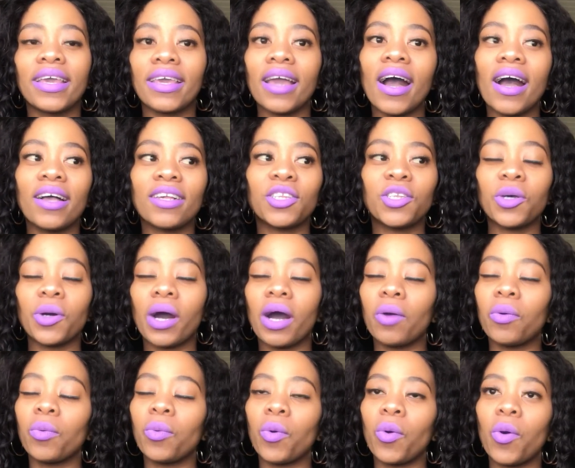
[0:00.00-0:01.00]
yeah, so
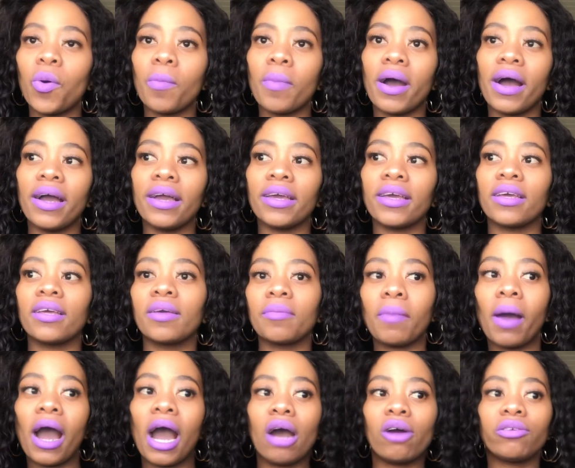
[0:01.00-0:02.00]
I wore my
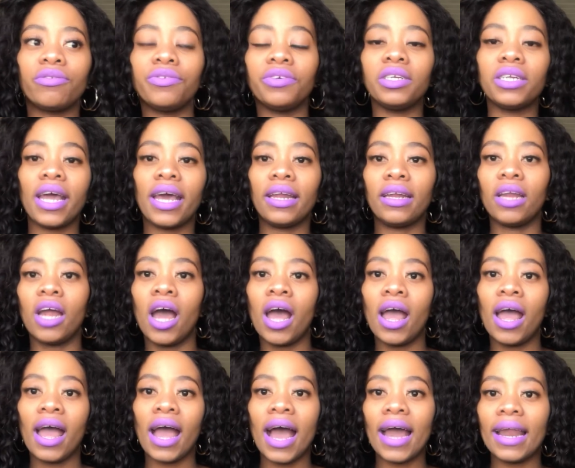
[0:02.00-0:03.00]
outfit, and
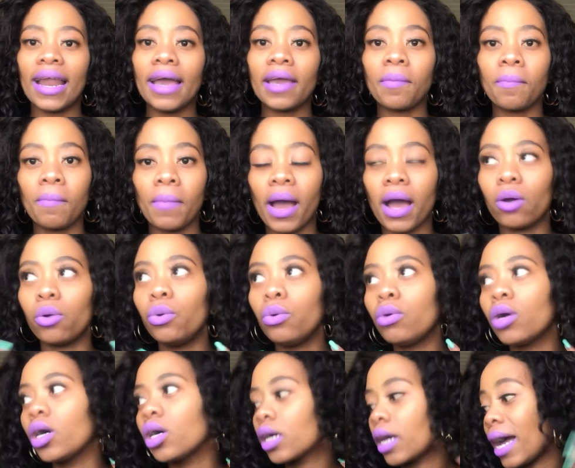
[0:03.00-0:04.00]
I like,
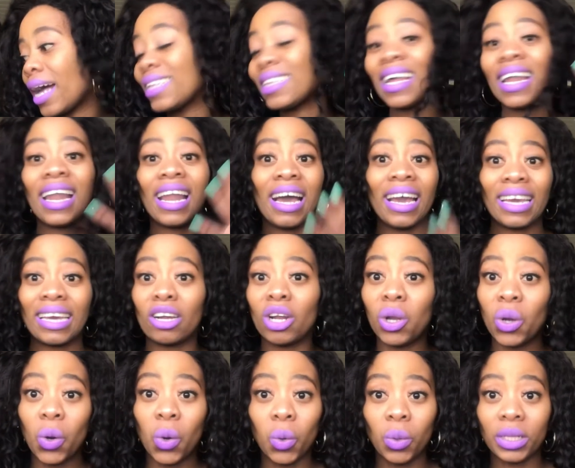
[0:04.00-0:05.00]
oh guys, I
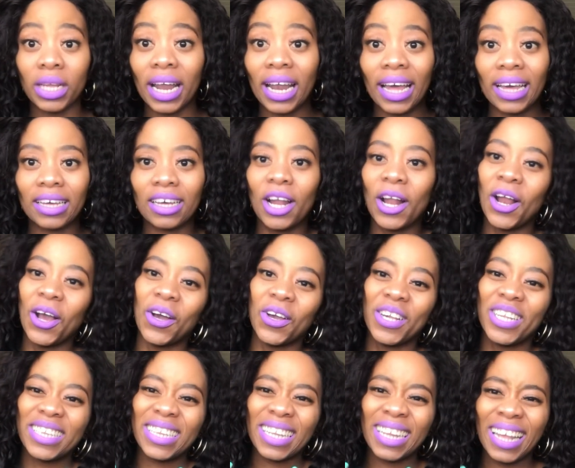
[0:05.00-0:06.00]
like clothes. I like
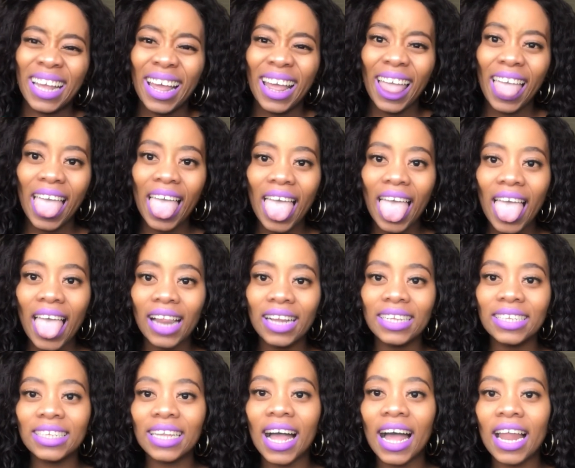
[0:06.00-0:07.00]

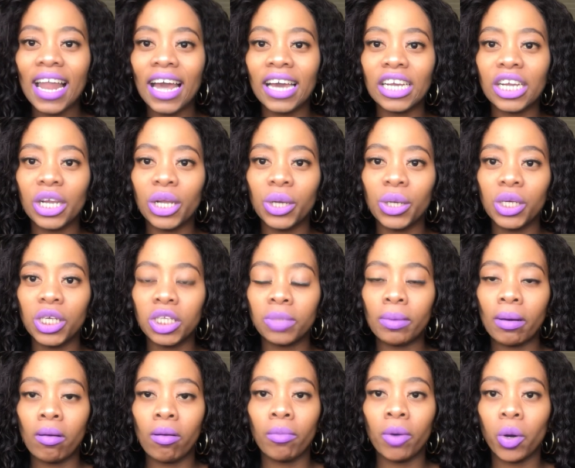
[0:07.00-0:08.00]
I like clothes.
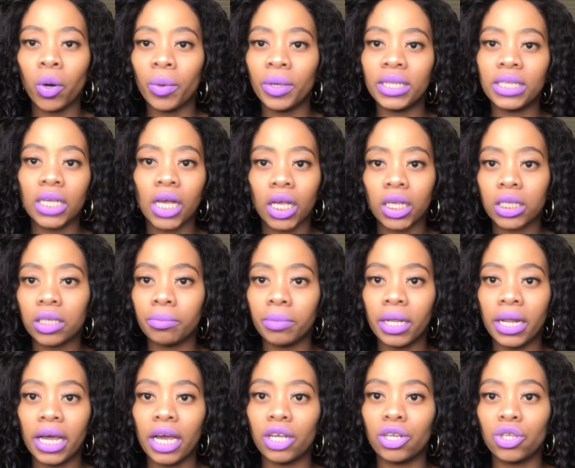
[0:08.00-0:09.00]
My mama always tells
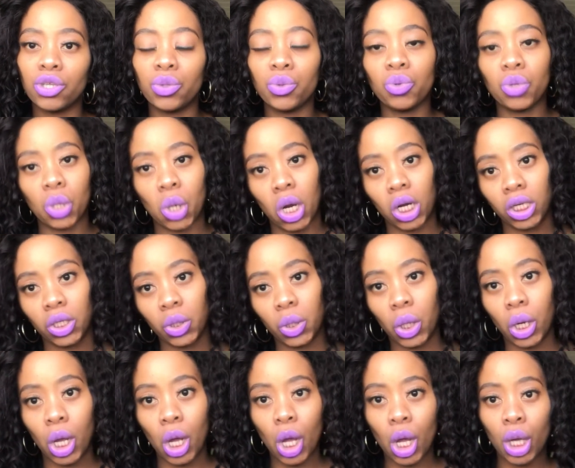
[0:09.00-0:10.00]
me like to not
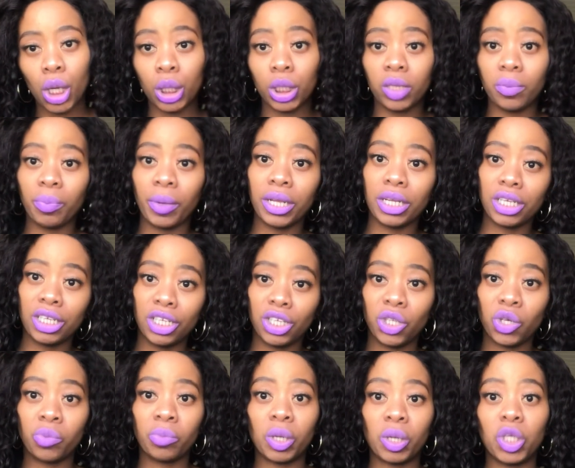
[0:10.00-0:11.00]
spend
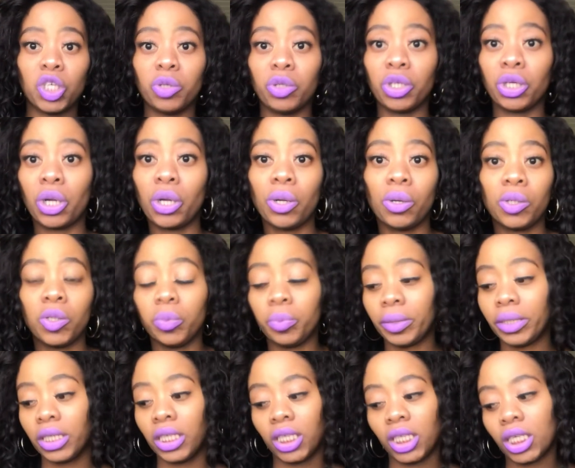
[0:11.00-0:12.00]
so much on clothes,
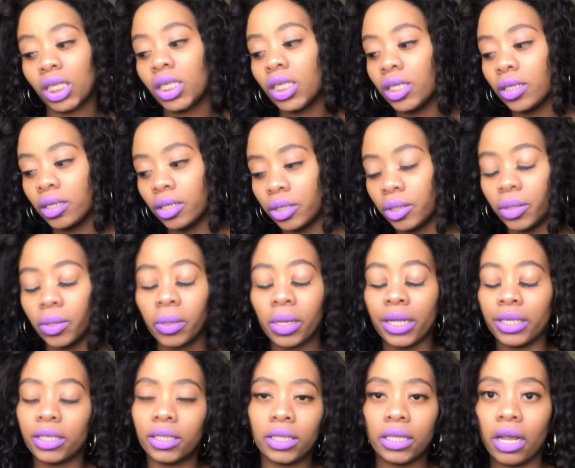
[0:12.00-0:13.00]
but you know,
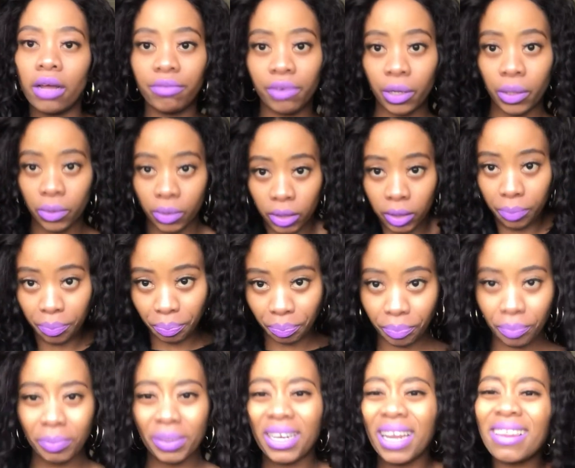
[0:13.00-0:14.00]
I just love clothes.
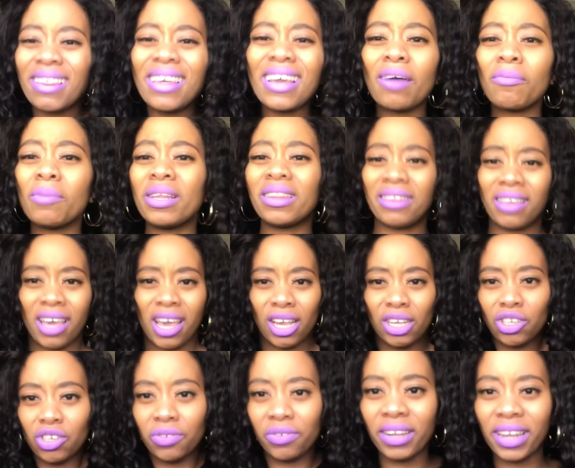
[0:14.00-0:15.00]
But I think I'm at the
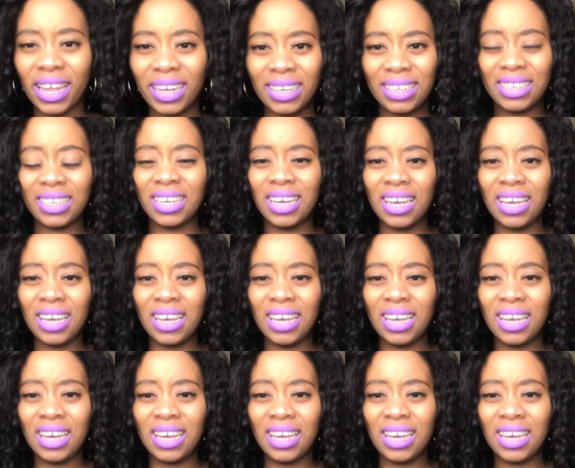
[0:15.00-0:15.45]
age of that